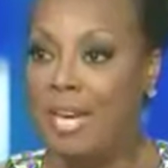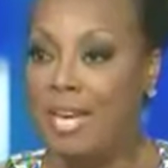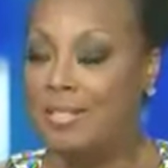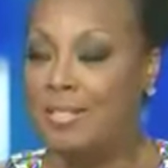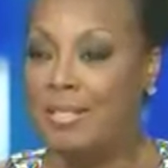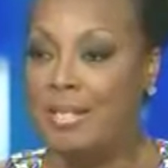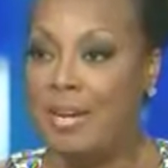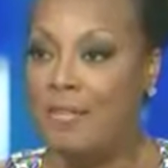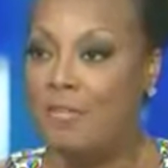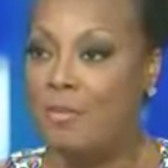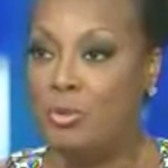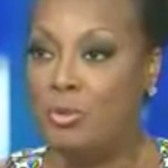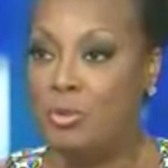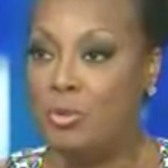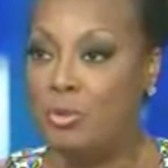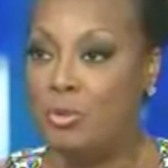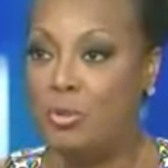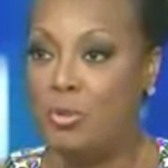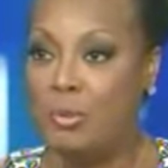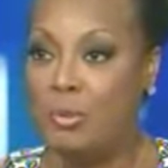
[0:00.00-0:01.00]
Madison Avenue
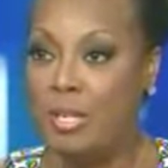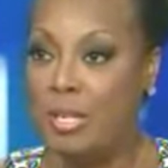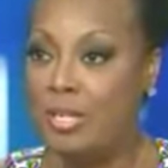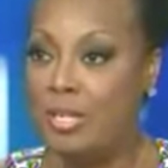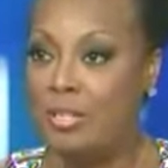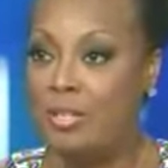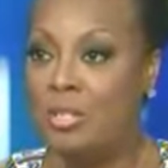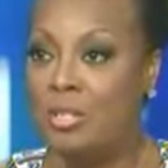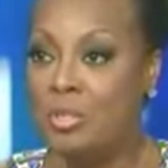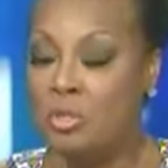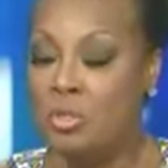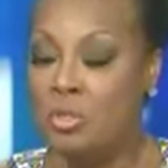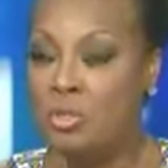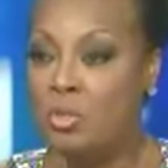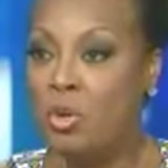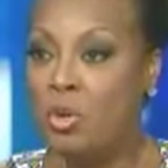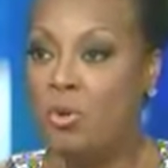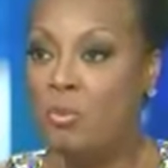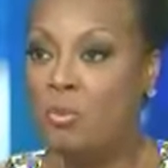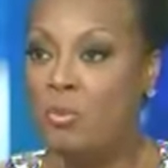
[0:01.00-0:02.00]
store, when they
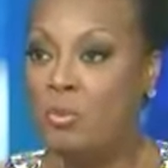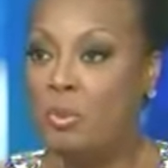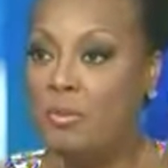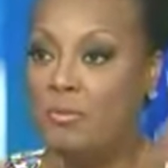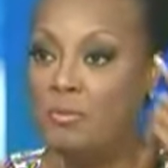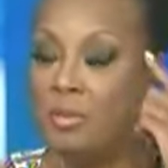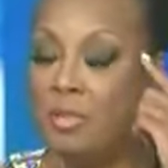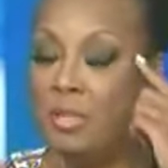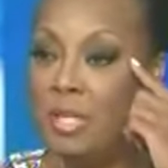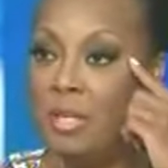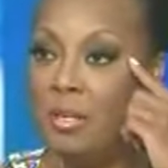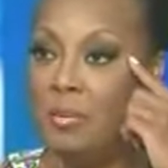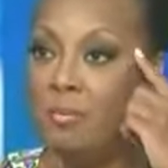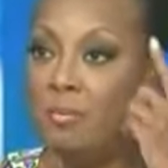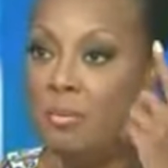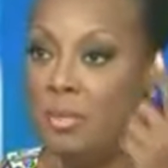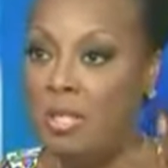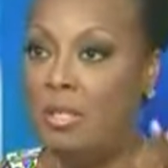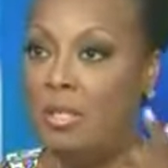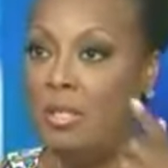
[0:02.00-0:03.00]
saw Oprah Winfrey, they
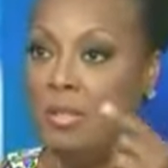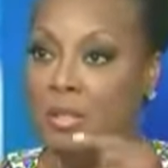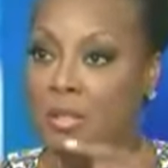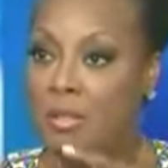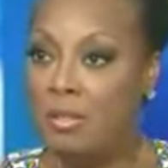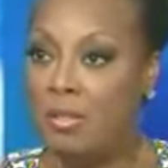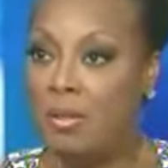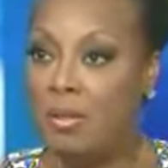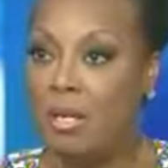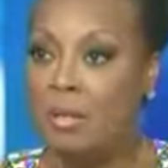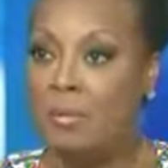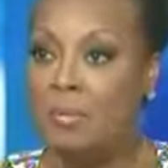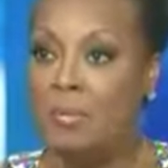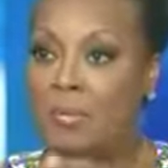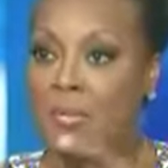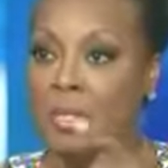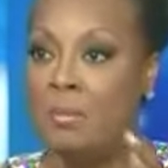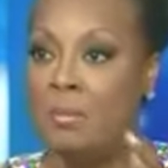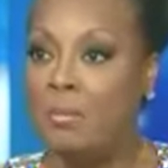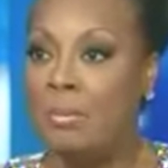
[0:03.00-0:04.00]
immediately thought,
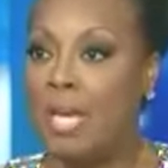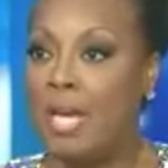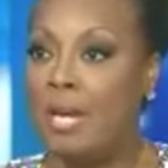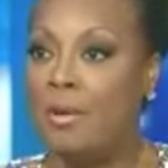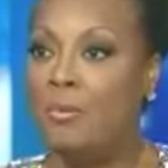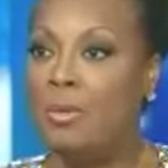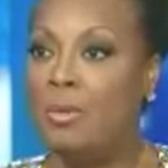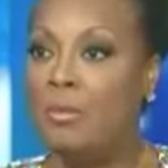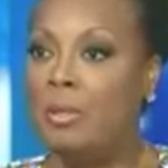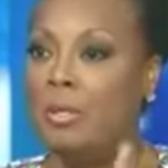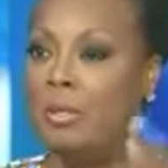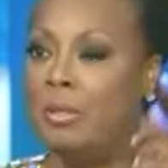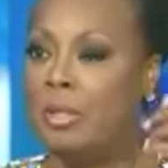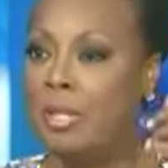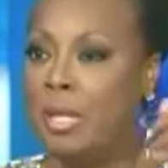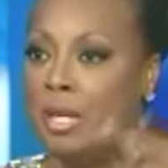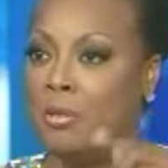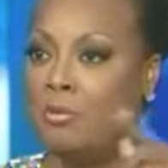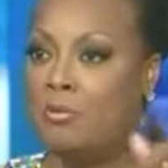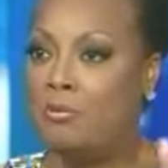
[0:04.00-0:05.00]
black woman
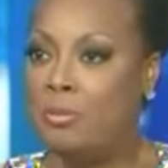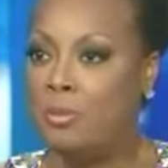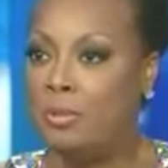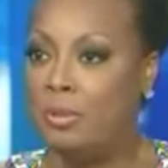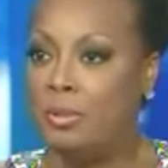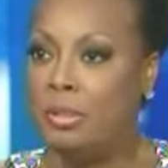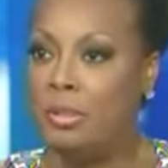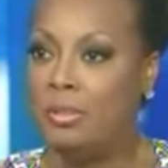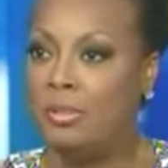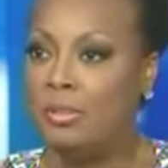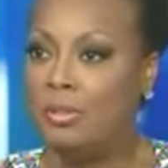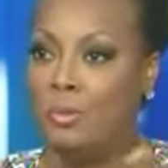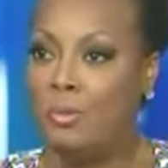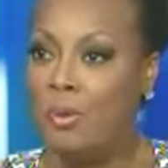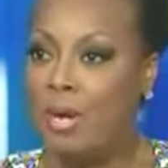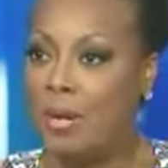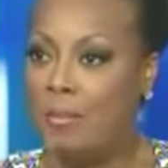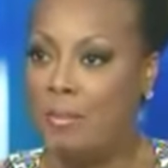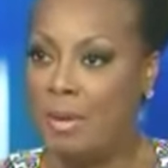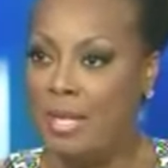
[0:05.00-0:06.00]
can't afford this, so
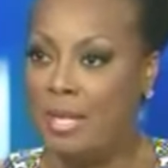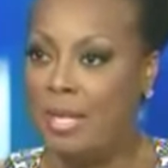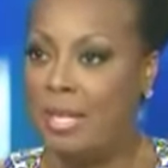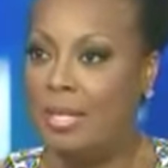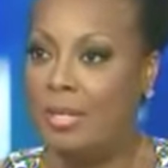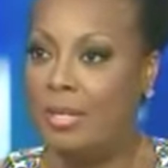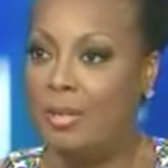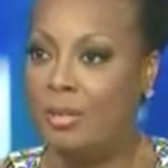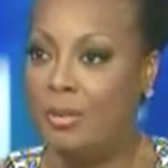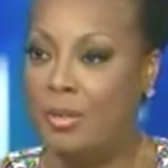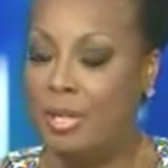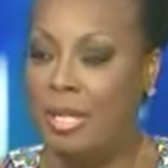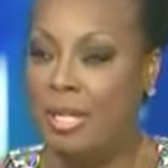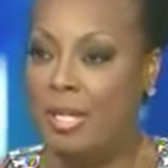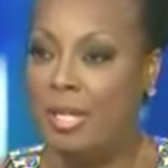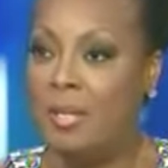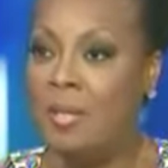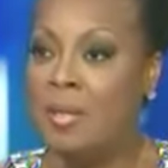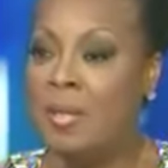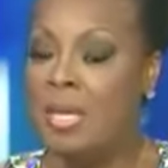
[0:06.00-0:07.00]
why am I letting her
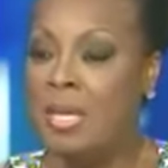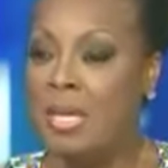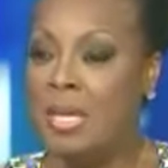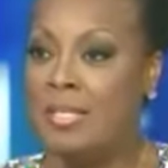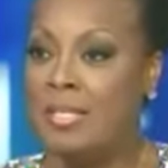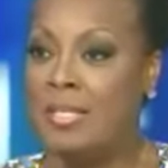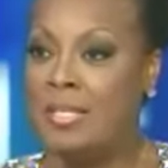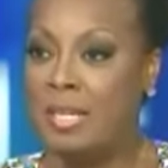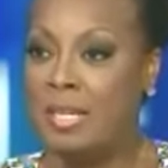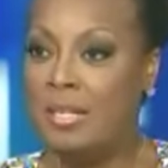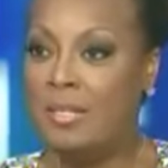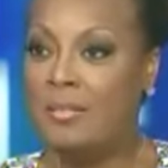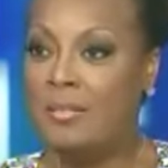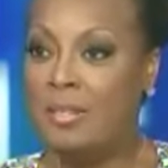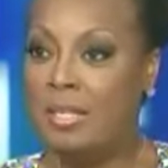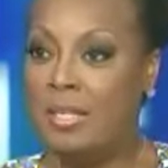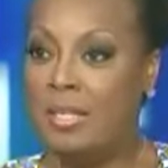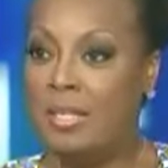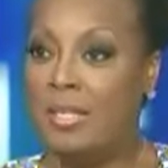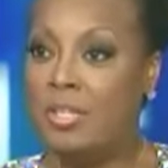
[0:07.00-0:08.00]
in? Instead of
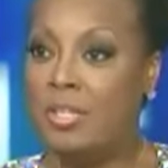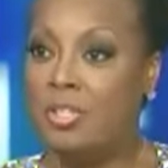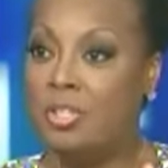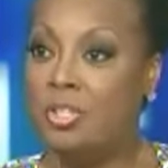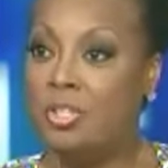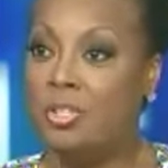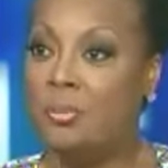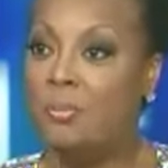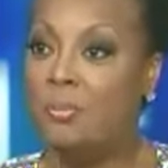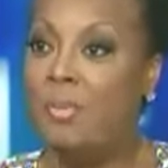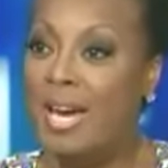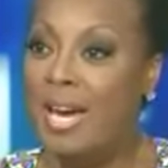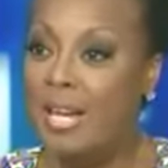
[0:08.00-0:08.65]
thinking she could